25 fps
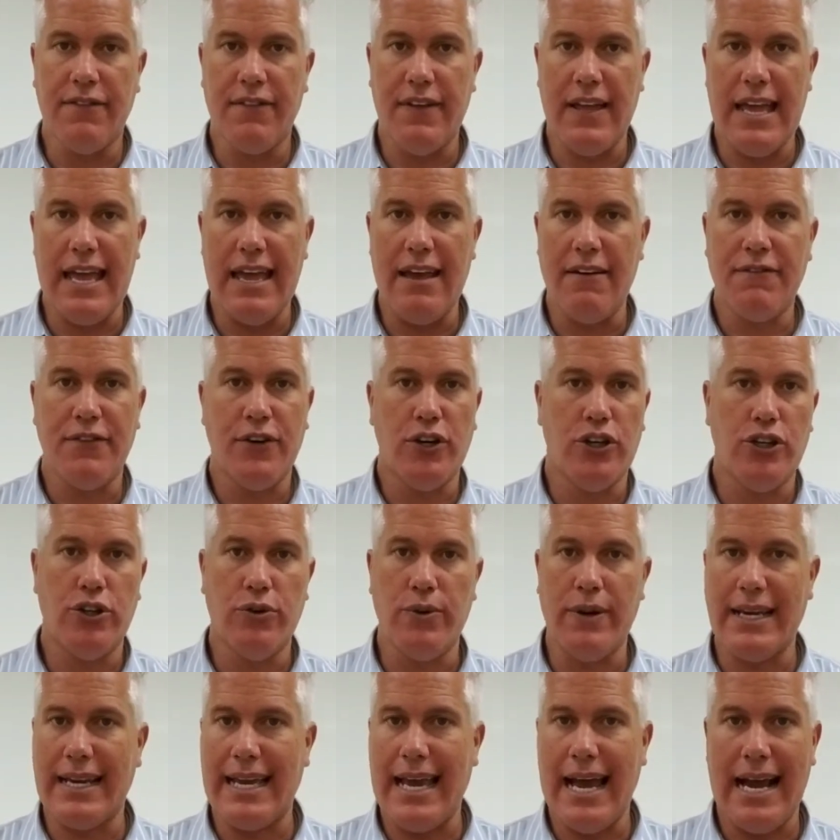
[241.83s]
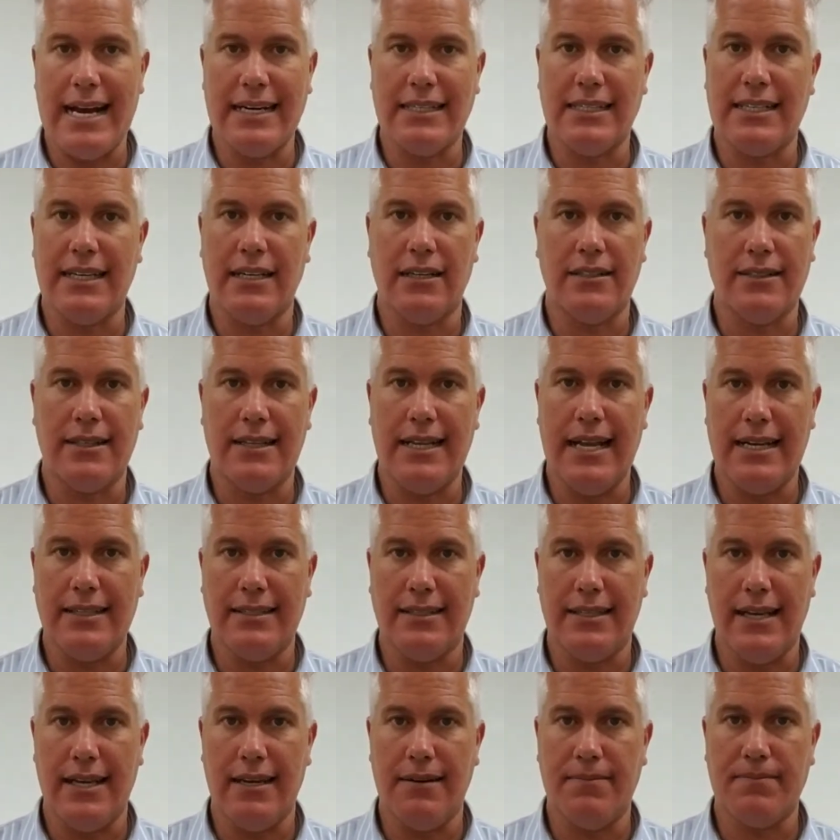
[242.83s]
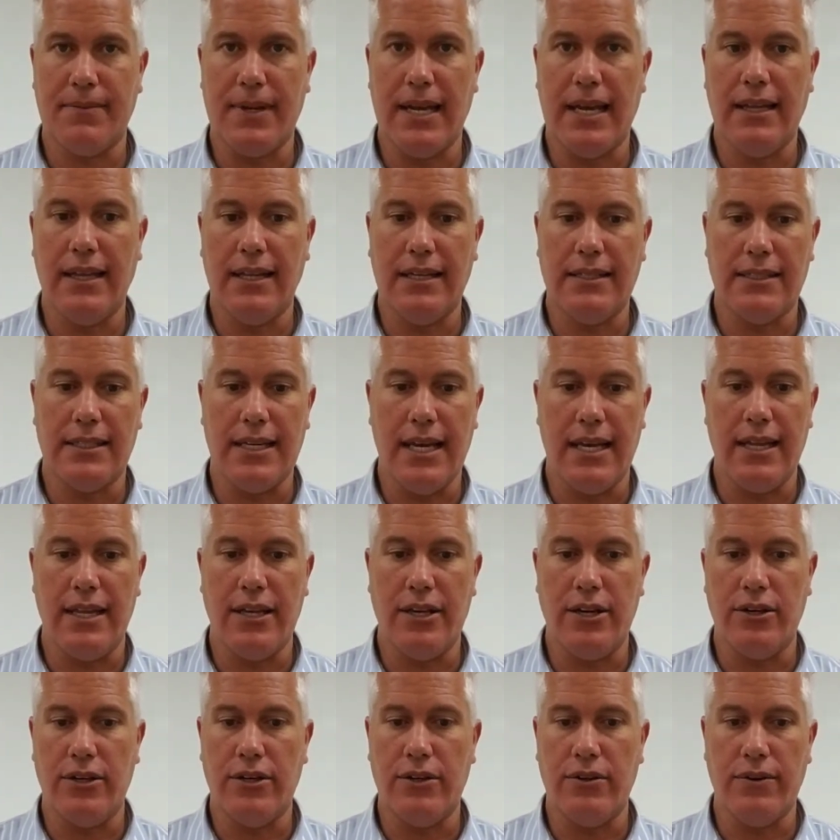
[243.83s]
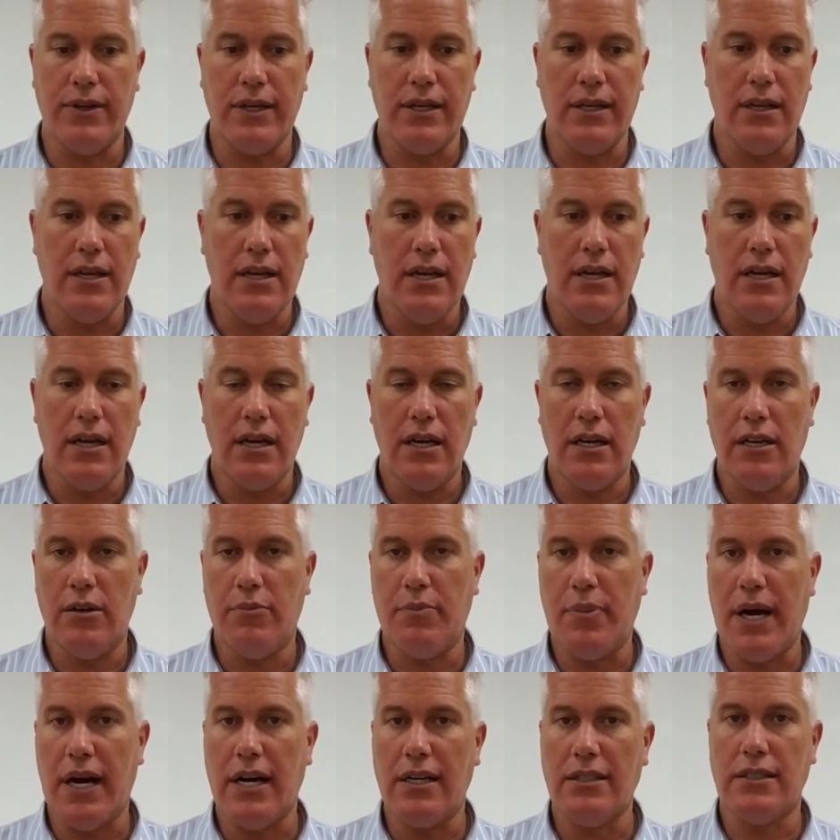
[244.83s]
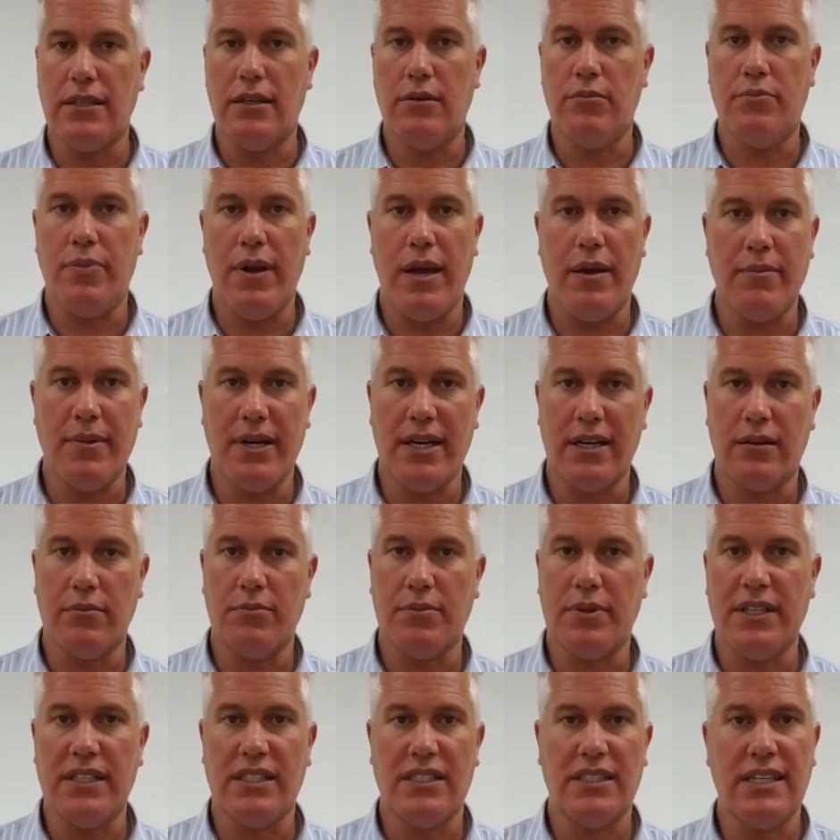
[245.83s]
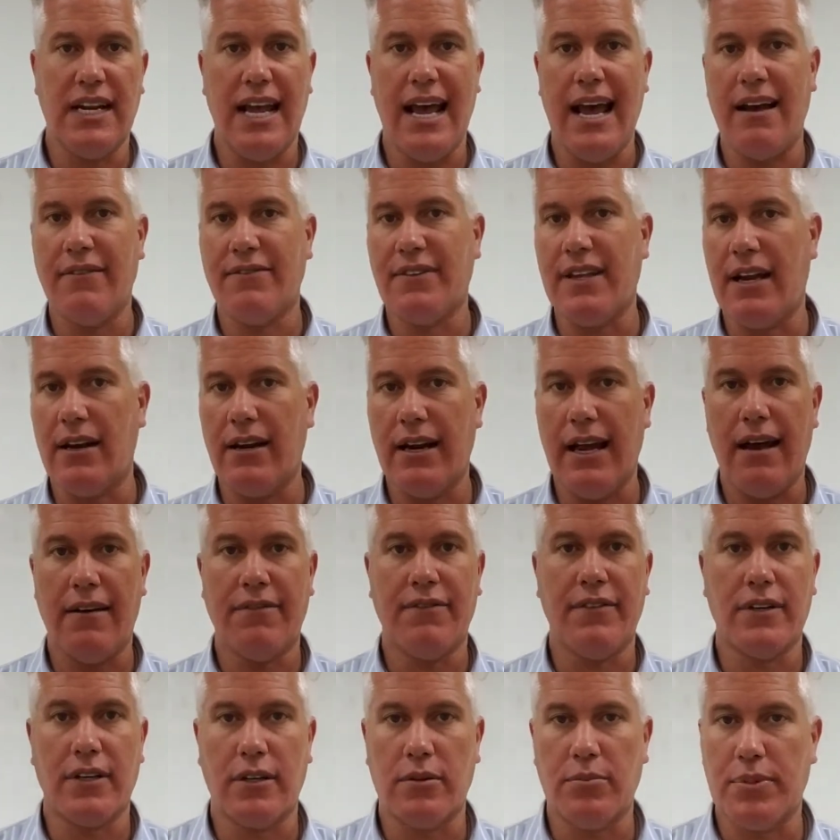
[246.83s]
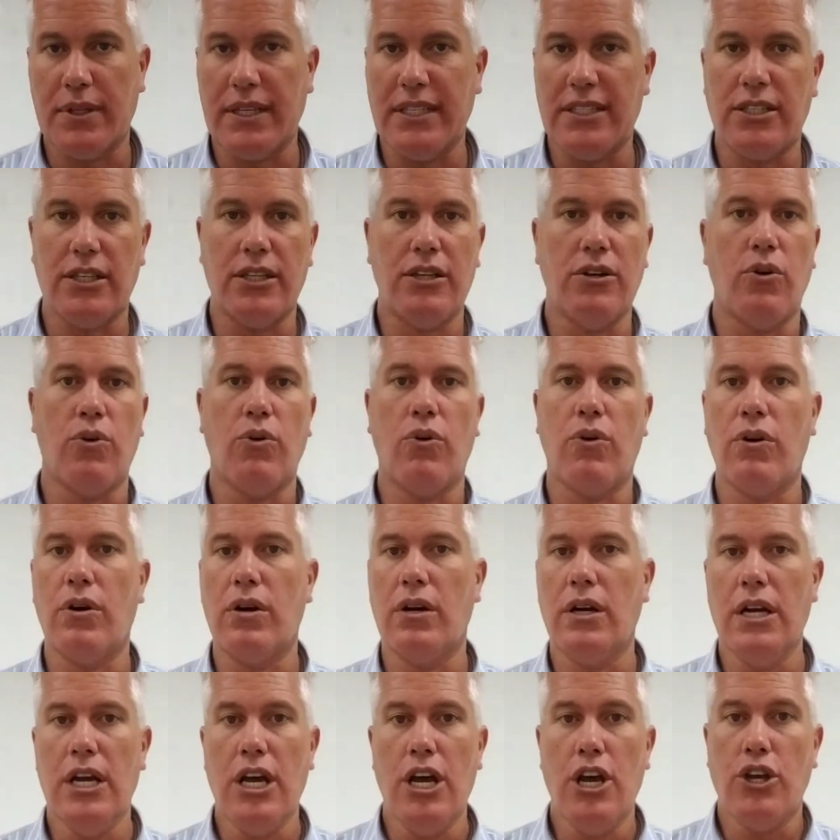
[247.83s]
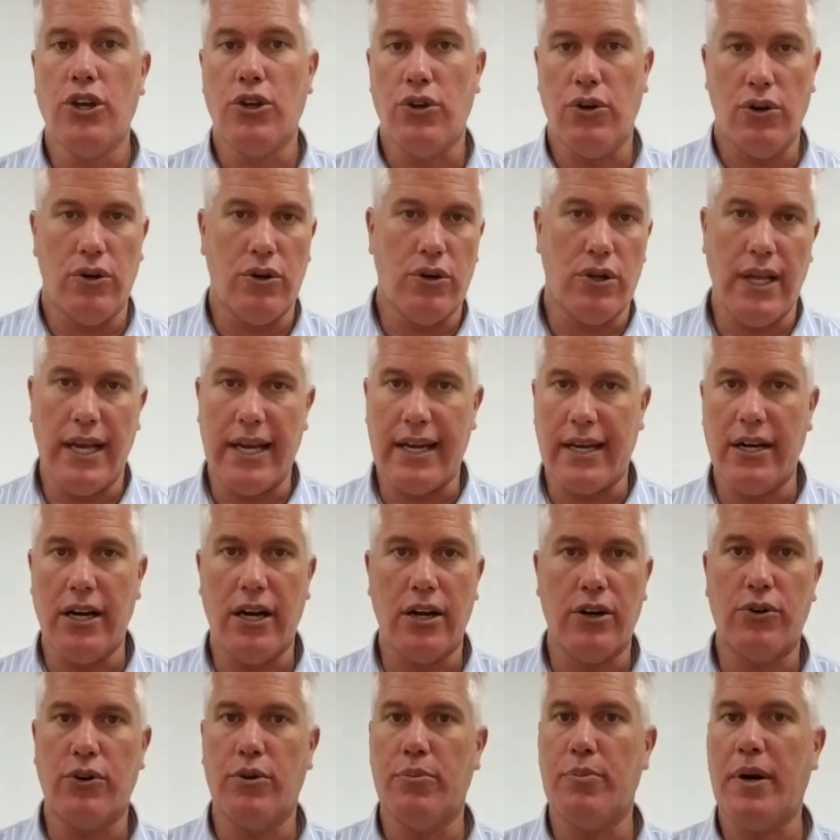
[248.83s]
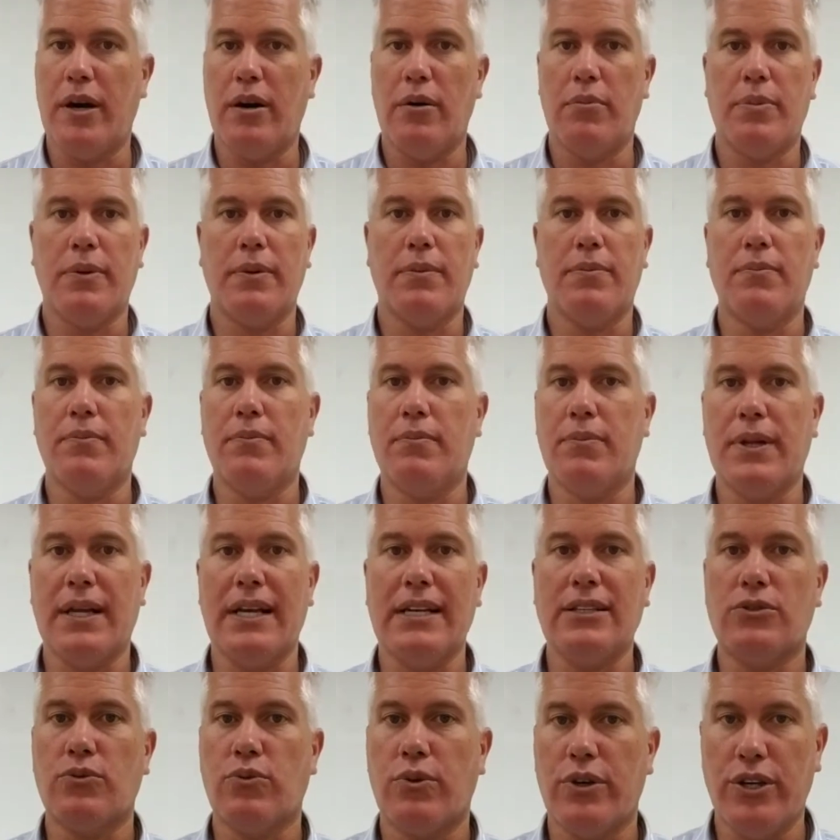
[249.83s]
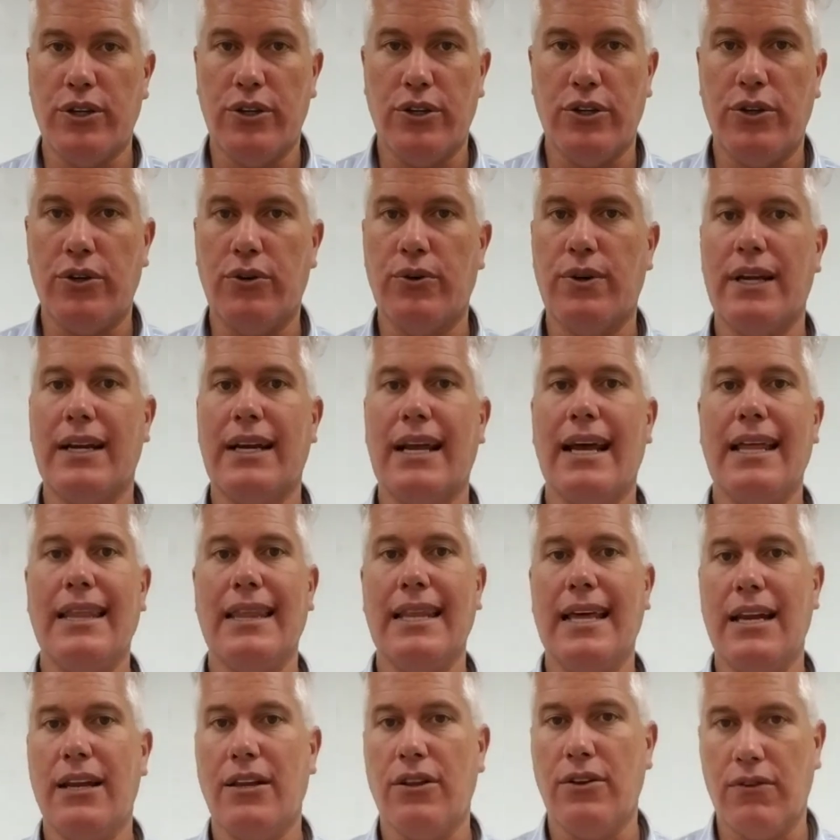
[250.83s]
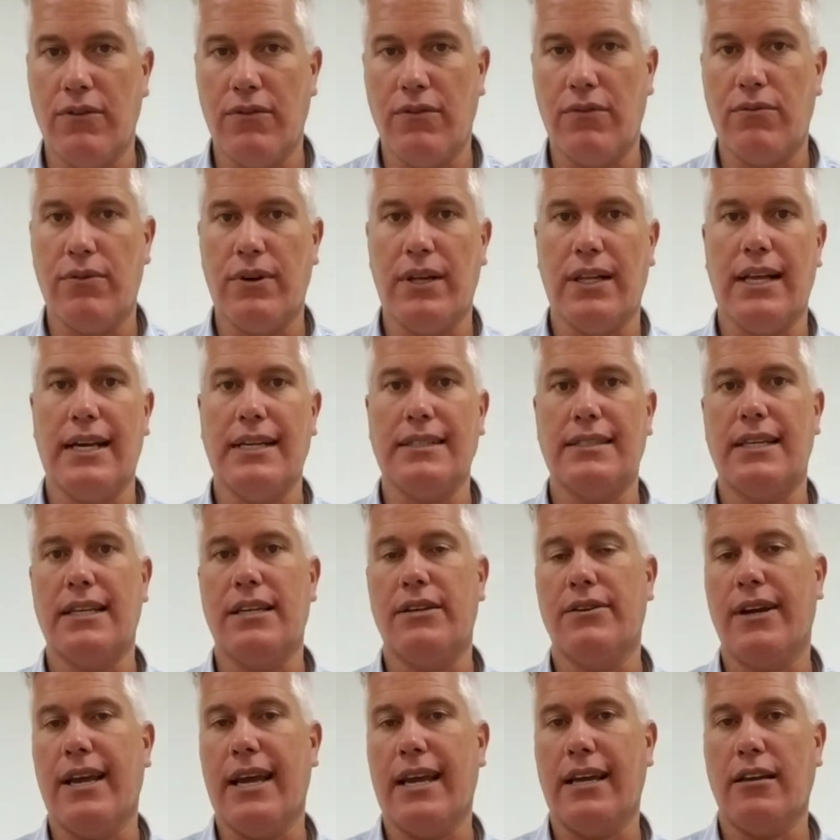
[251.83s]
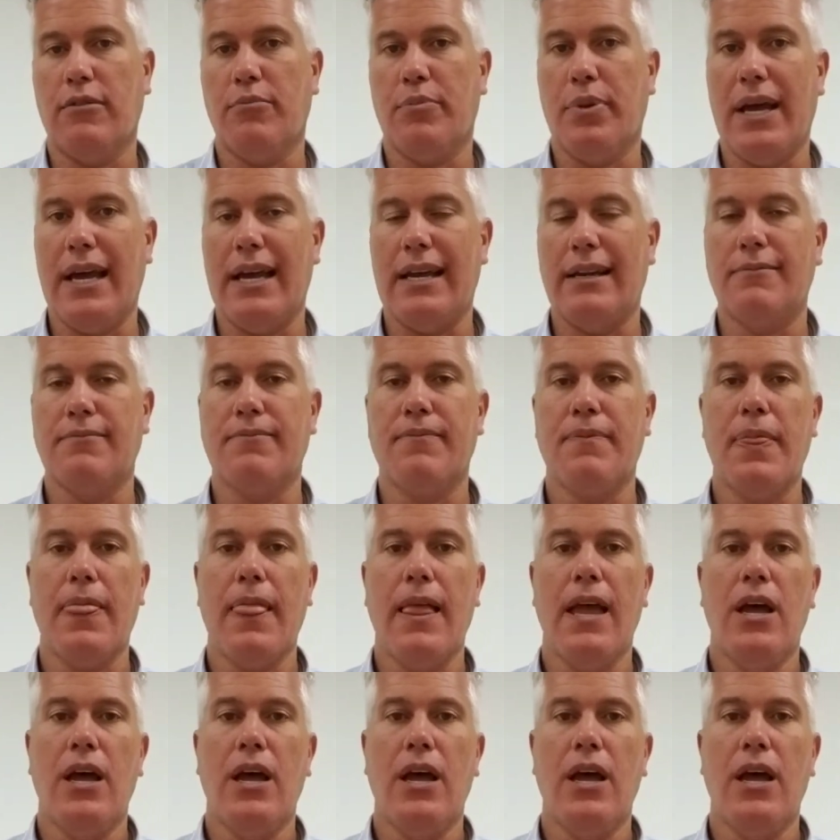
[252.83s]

If you're doing cash sales and that's it, and let's say that you're doing a deposit payment at completion, half down, half on completion, or you're like an auto repair place where you do it and then you realize that you can't get paid.